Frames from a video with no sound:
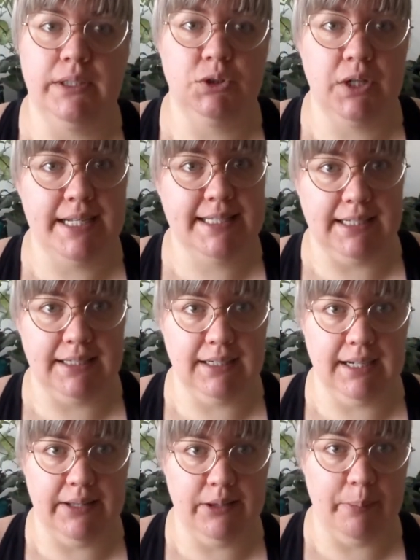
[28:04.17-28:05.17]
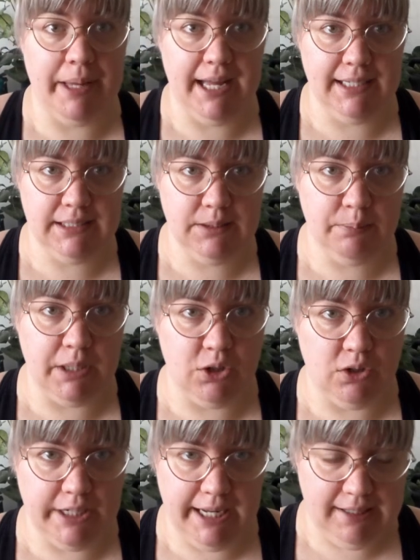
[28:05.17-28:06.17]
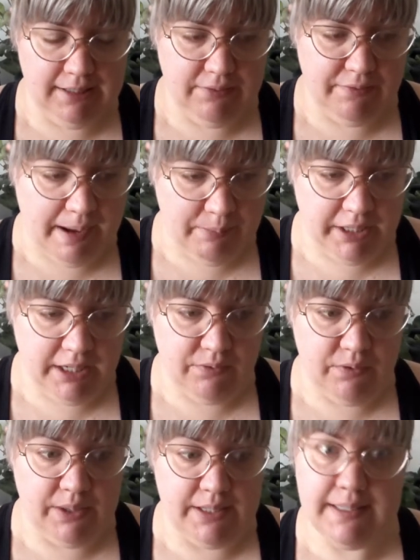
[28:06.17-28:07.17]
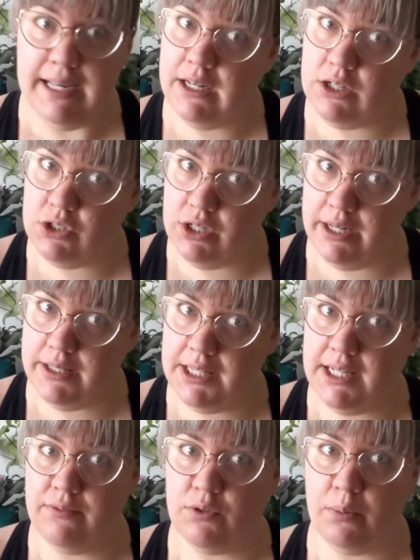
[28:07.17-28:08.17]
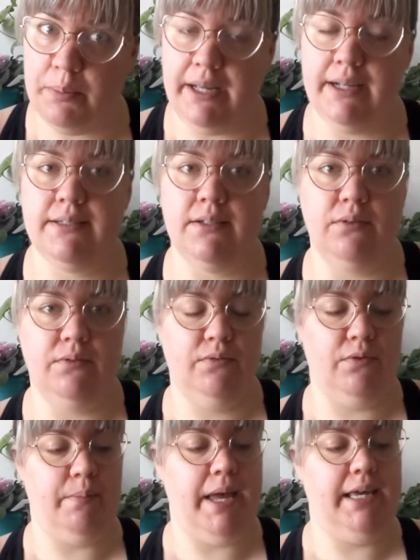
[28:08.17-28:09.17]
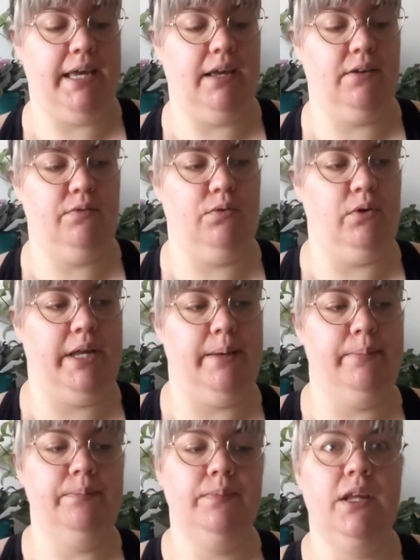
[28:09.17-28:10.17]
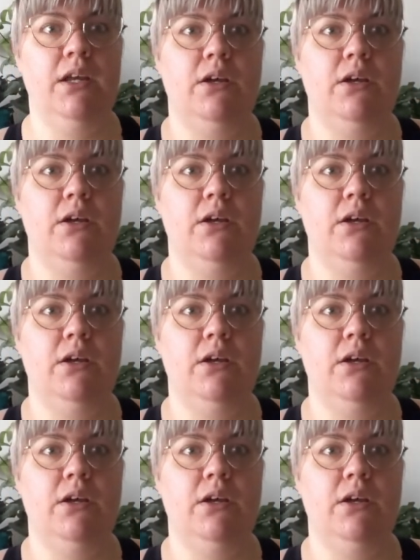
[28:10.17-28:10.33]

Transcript: traced and cut out the pattern, but not yet the fabric for the second shirt that I've got plans for making for him,